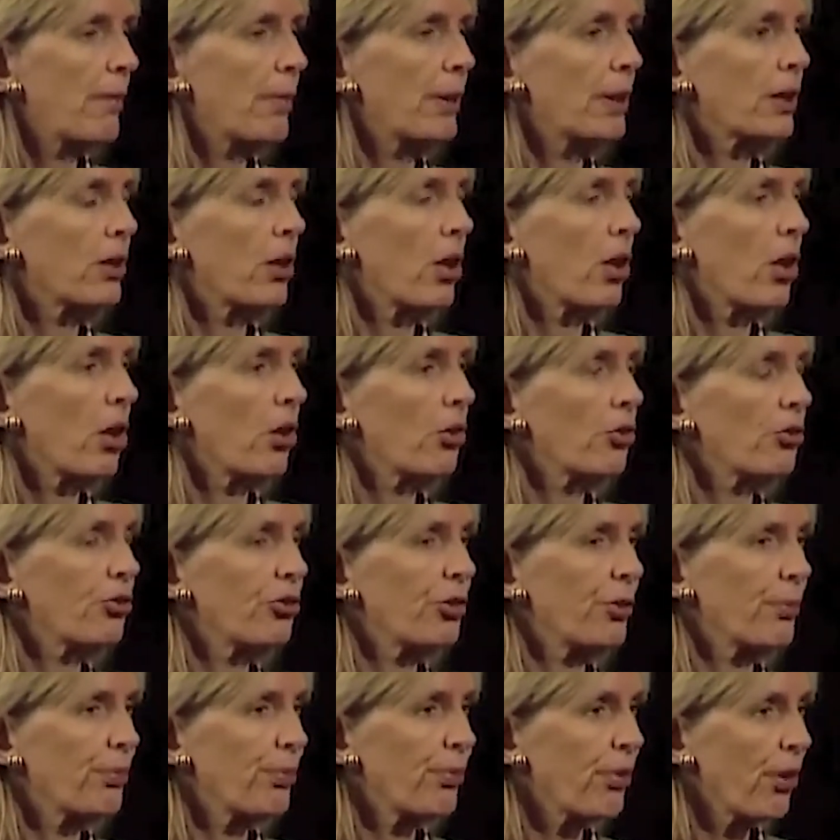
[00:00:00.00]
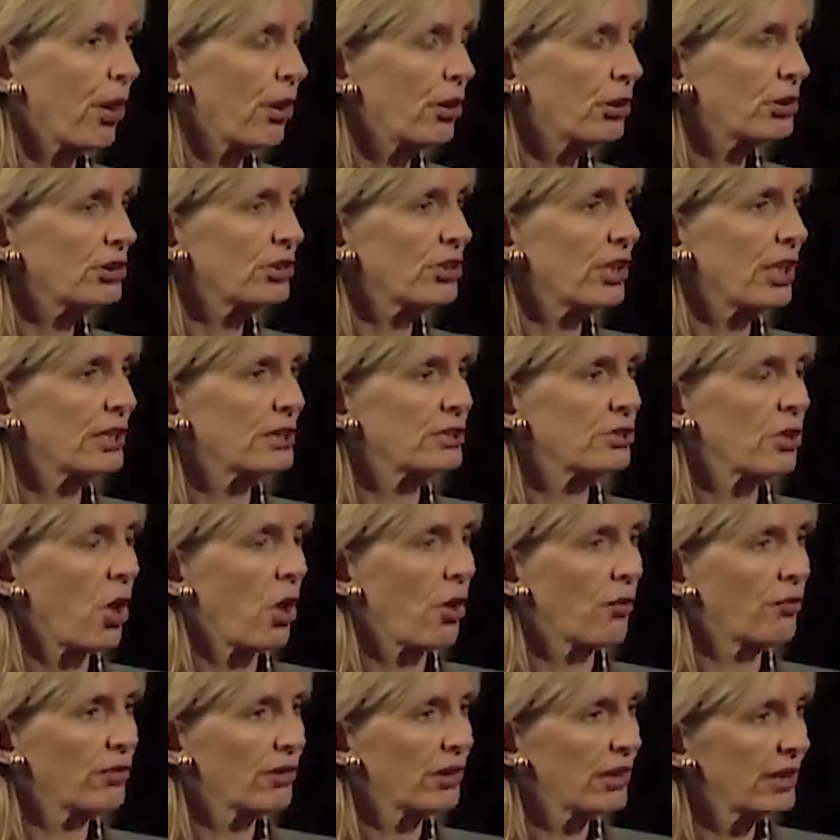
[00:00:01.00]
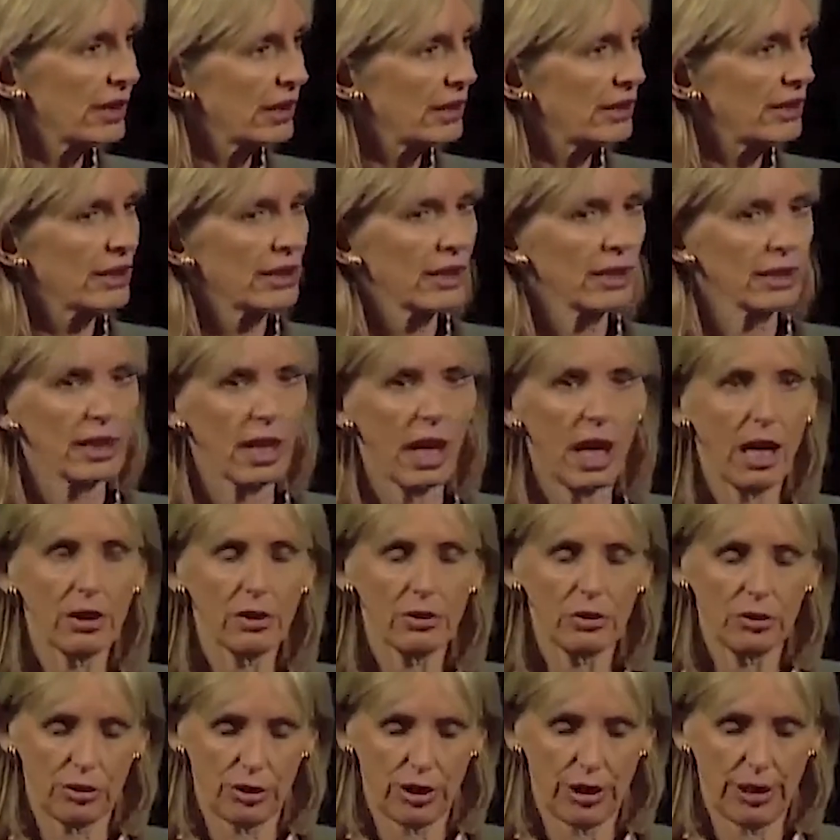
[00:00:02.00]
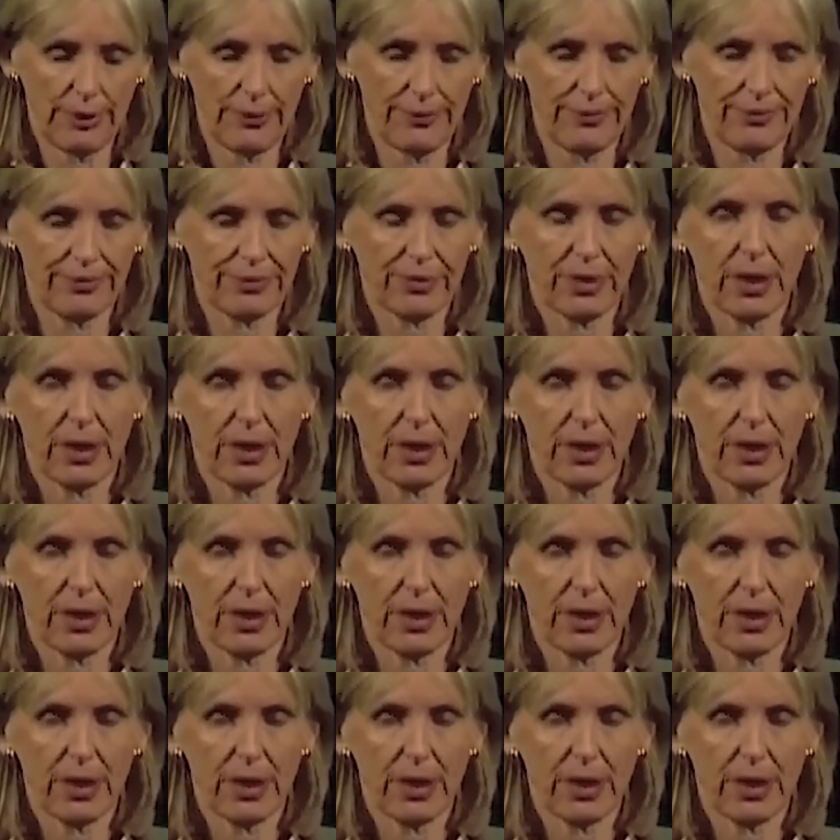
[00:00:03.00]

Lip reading: because the process of leading a culture